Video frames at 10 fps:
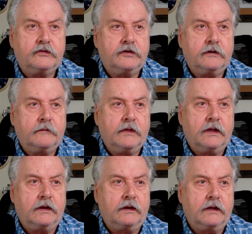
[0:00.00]
cluster,
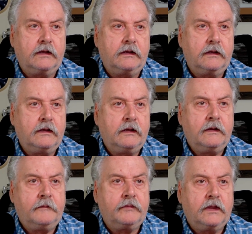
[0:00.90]
and uh,
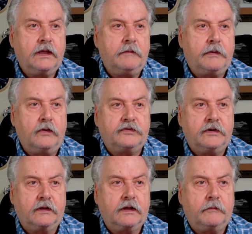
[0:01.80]
he
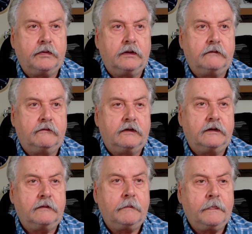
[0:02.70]
posted a couple of
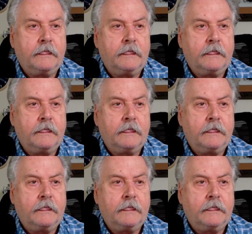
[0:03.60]
uh,